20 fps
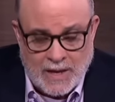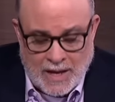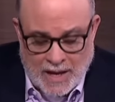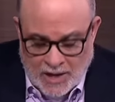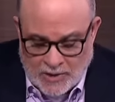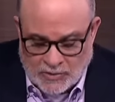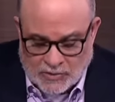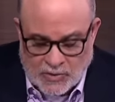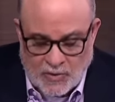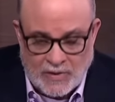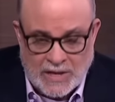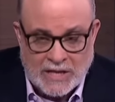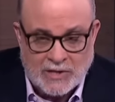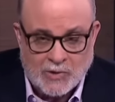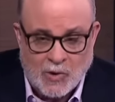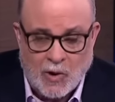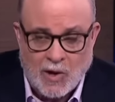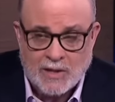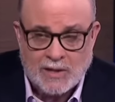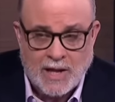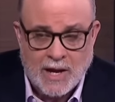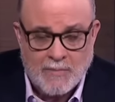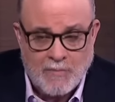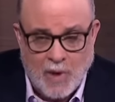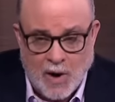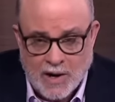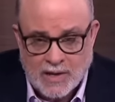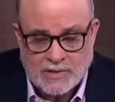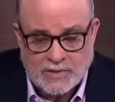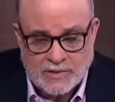And so they talk like
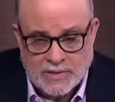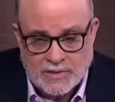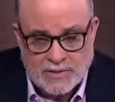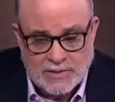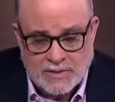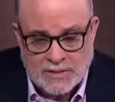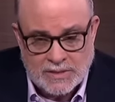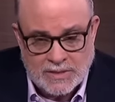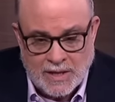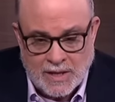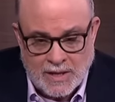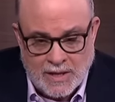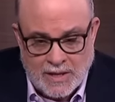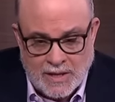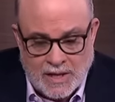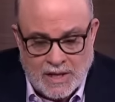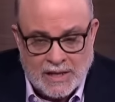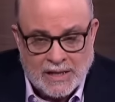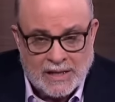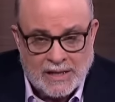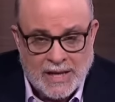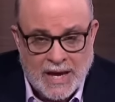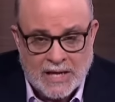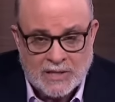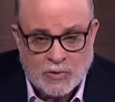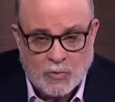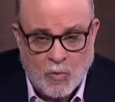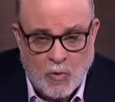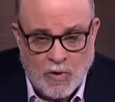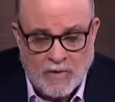Marxists.
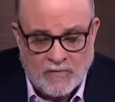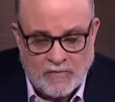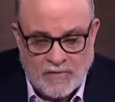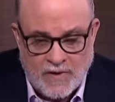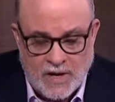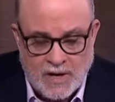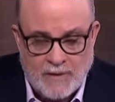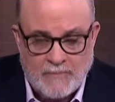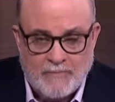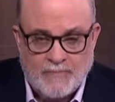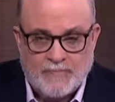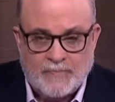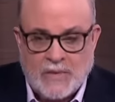Class warfare.